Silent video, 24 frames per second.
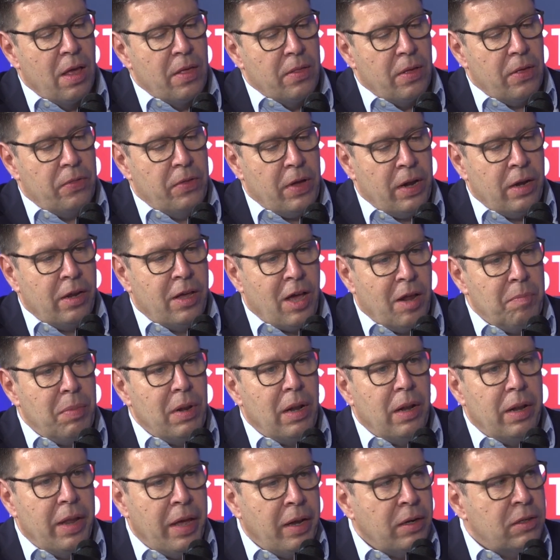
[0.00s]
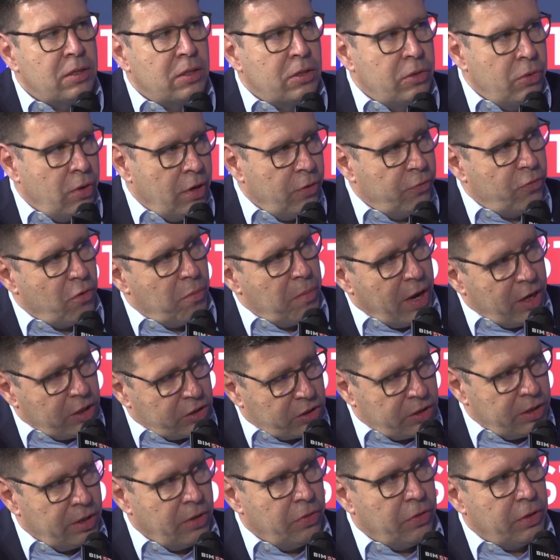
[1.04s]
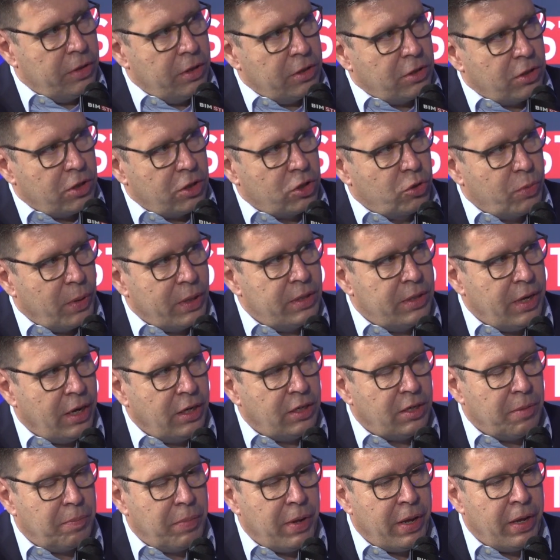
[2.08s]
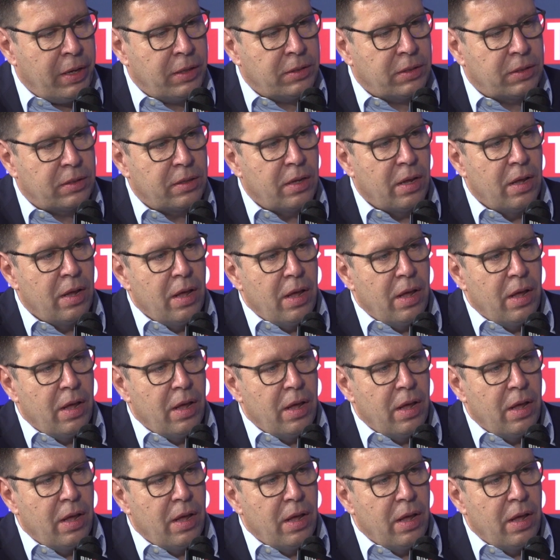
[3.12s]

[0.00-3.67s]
that then can be linked to information in the digital twin database